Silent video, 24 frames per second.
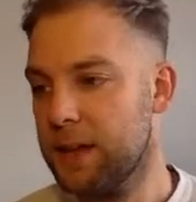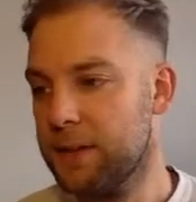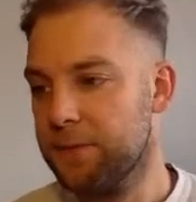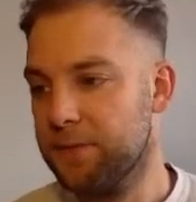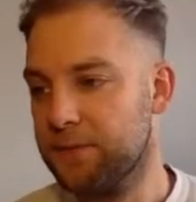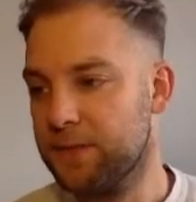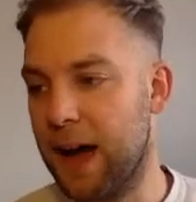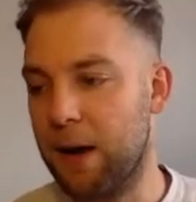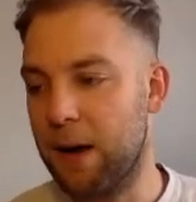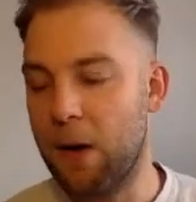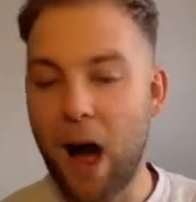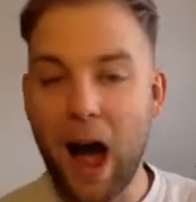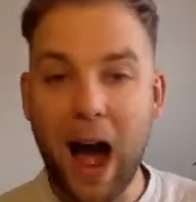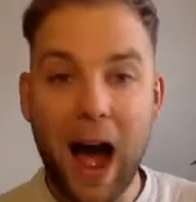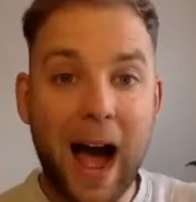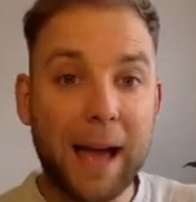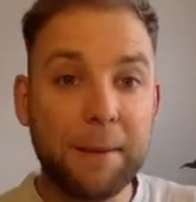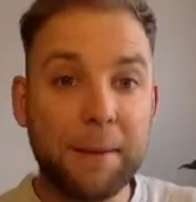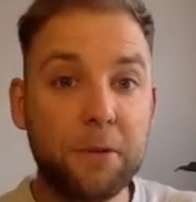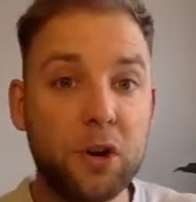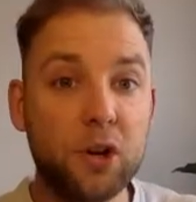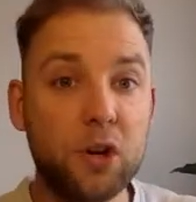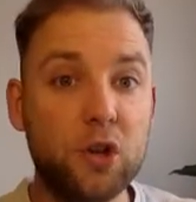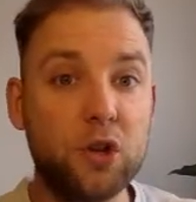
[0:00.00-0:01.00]
Now I'm
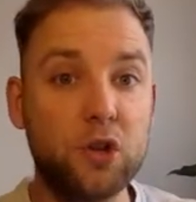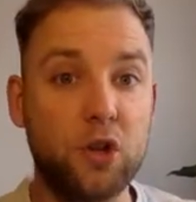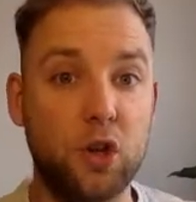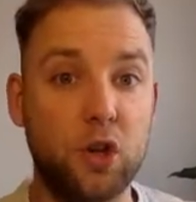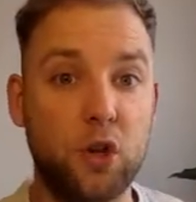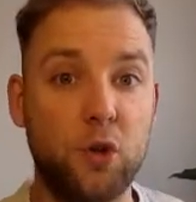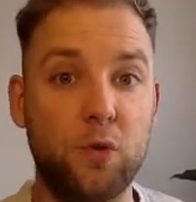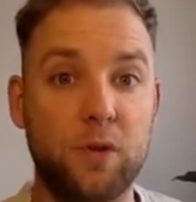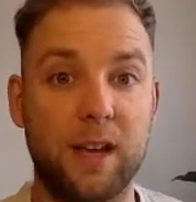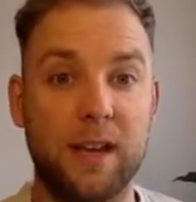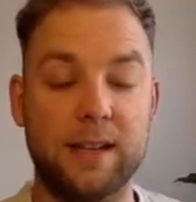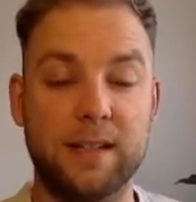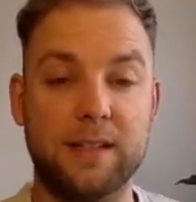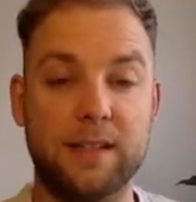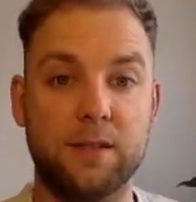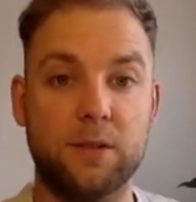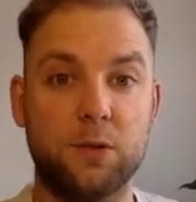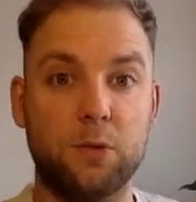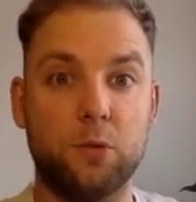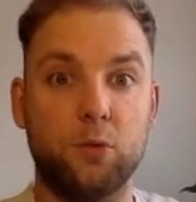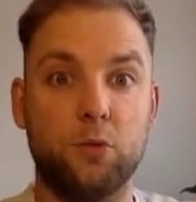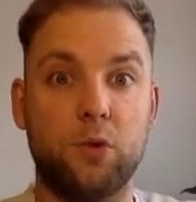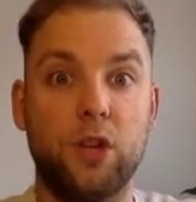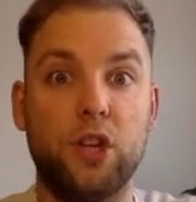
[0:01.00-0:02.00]
going to do this,
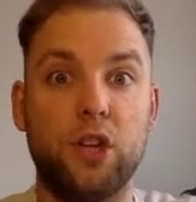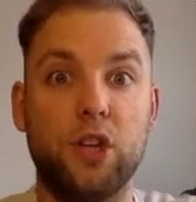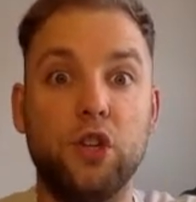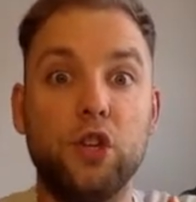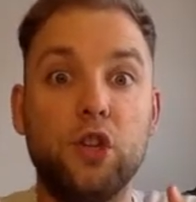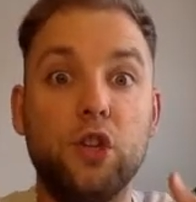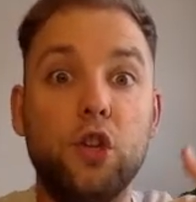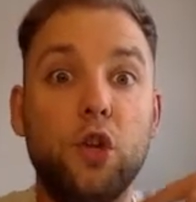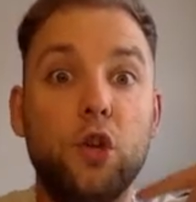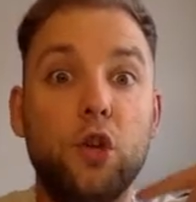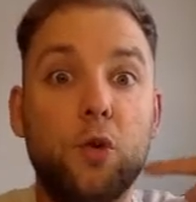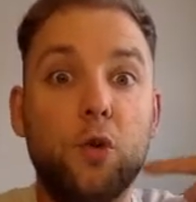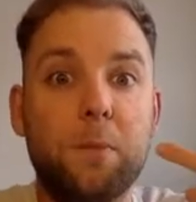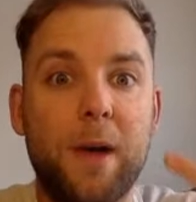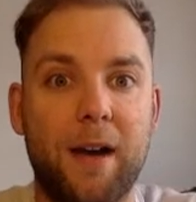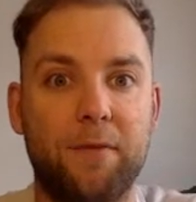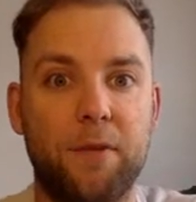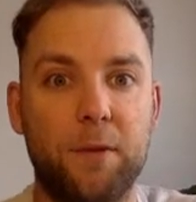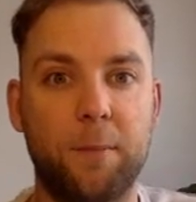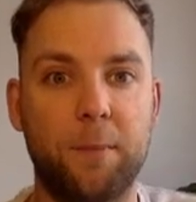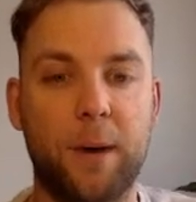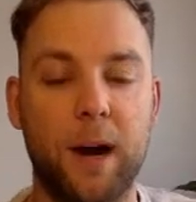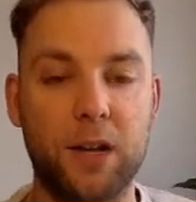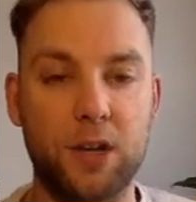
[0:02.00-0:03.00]
the new
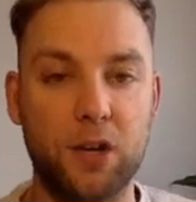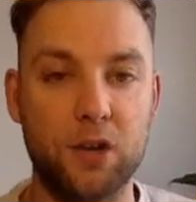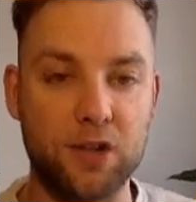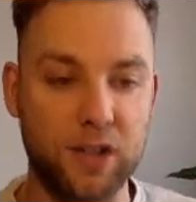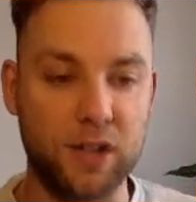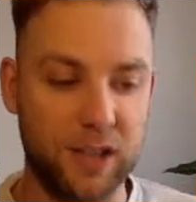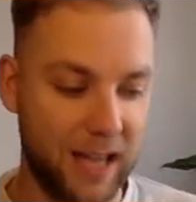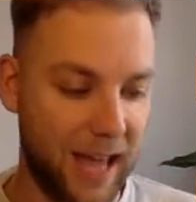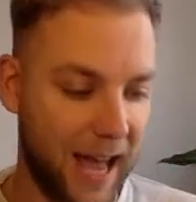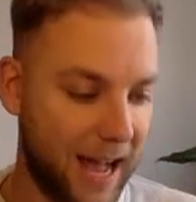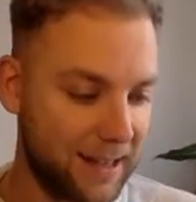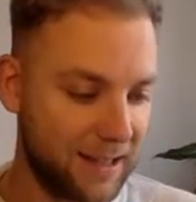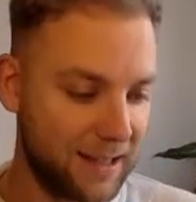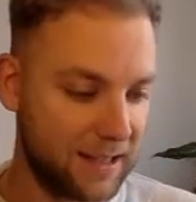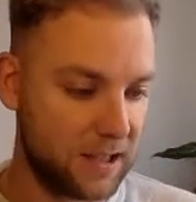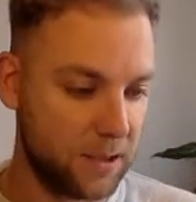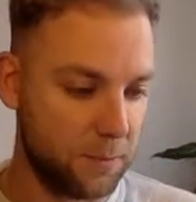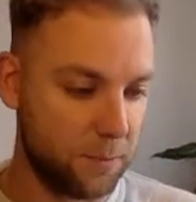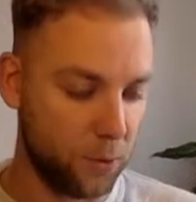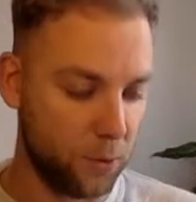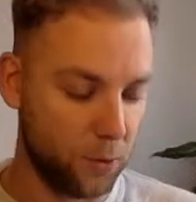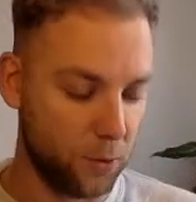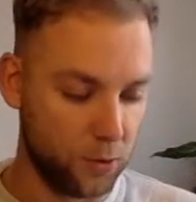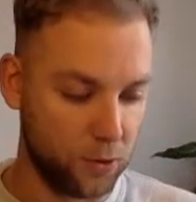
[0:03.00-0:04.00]
method, by using the answer
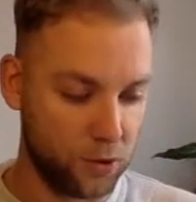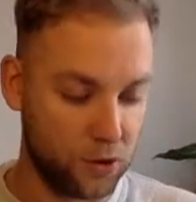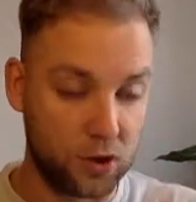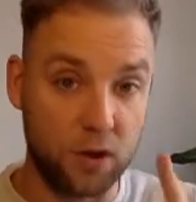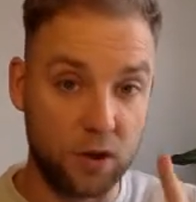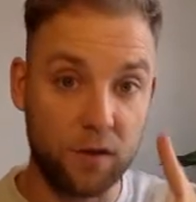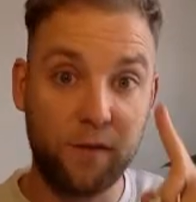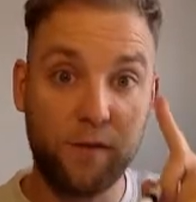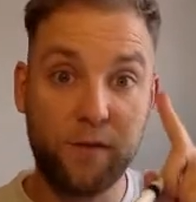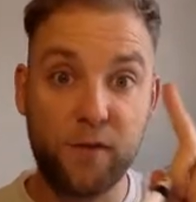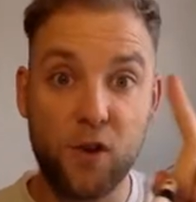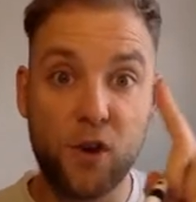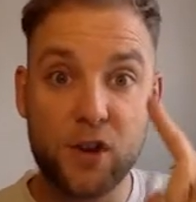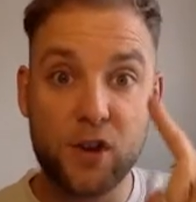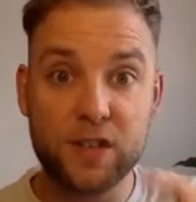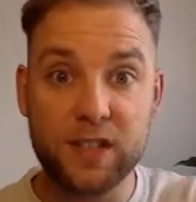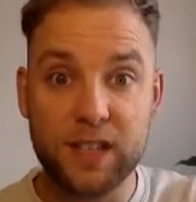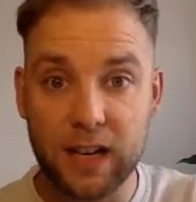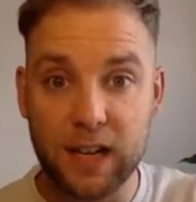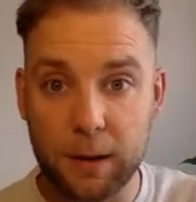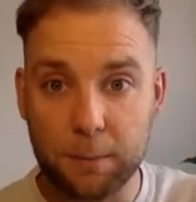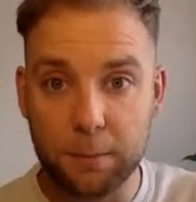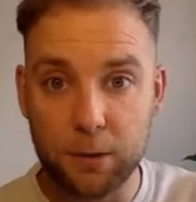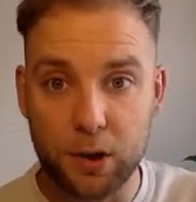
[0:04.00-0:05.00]
button. So the first
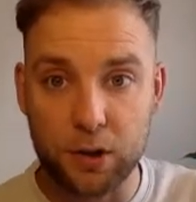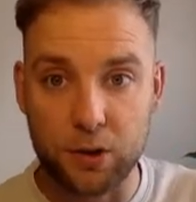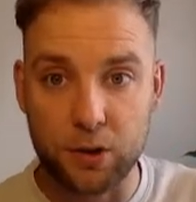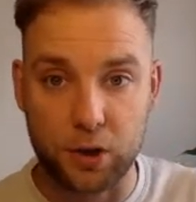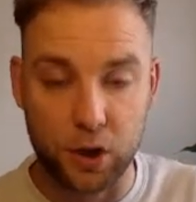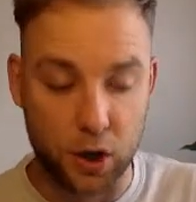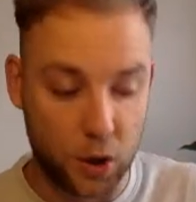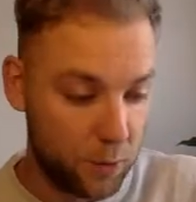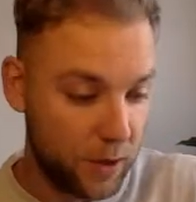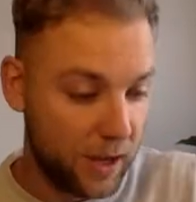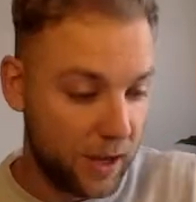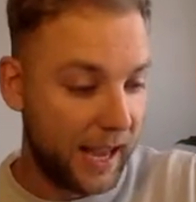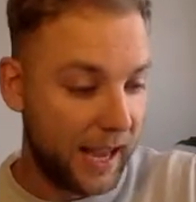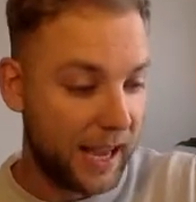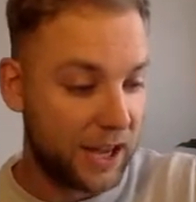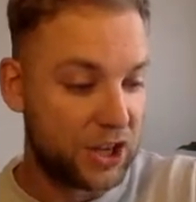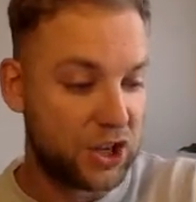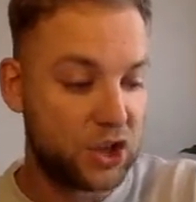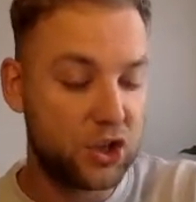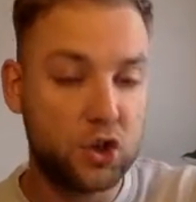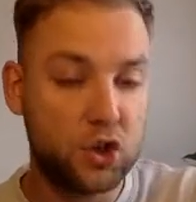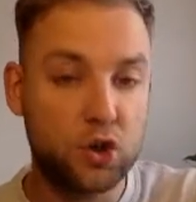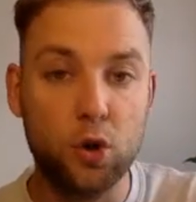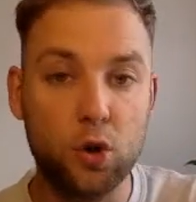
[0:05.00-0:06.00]
thing I'm going to do is
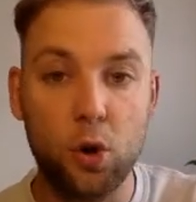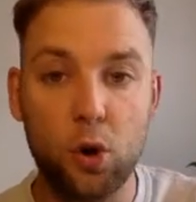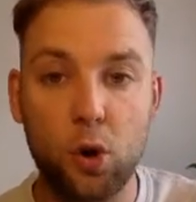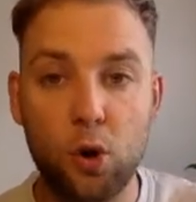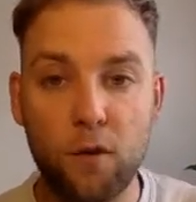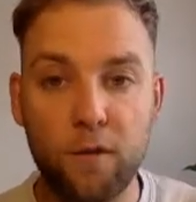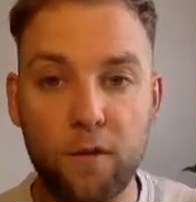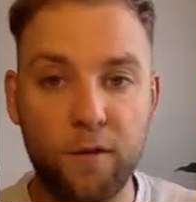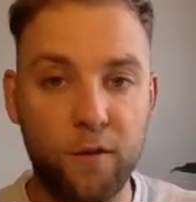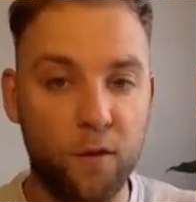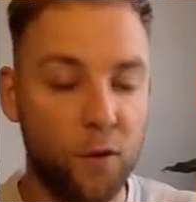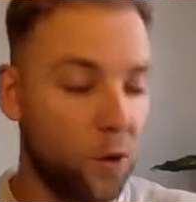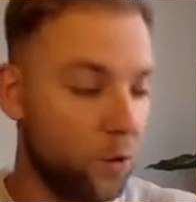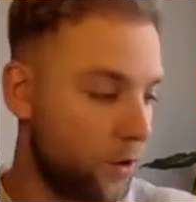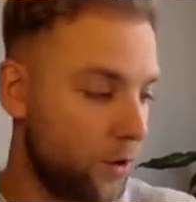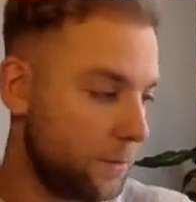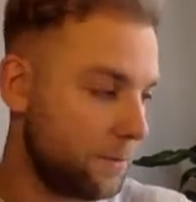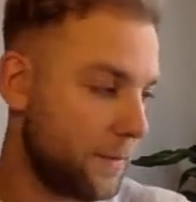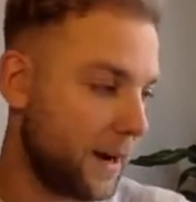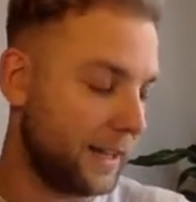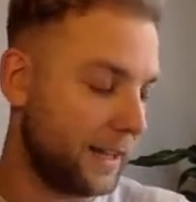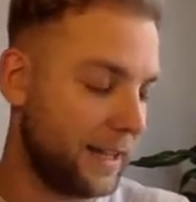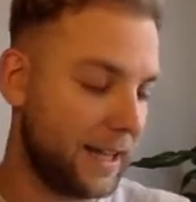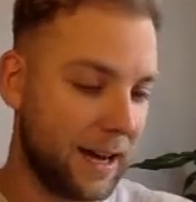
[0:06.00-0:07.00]
store 4 in
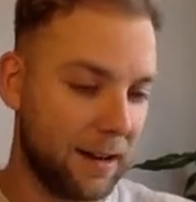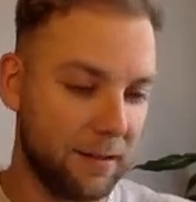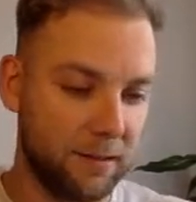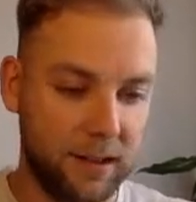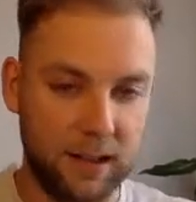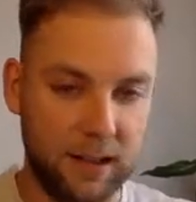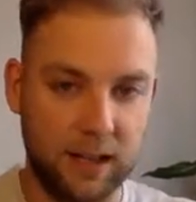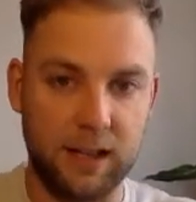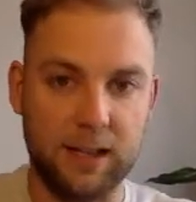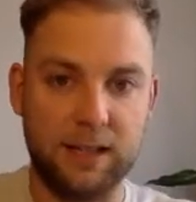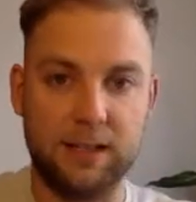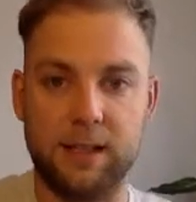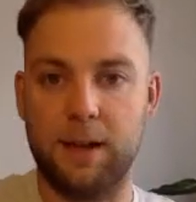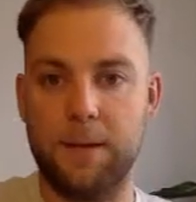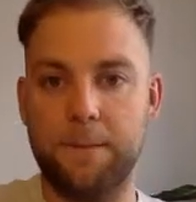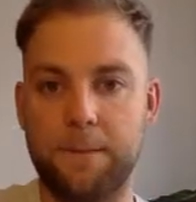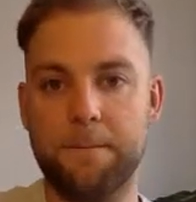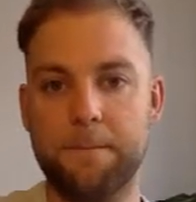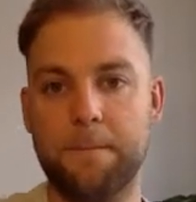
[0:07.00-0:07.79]
my calculator.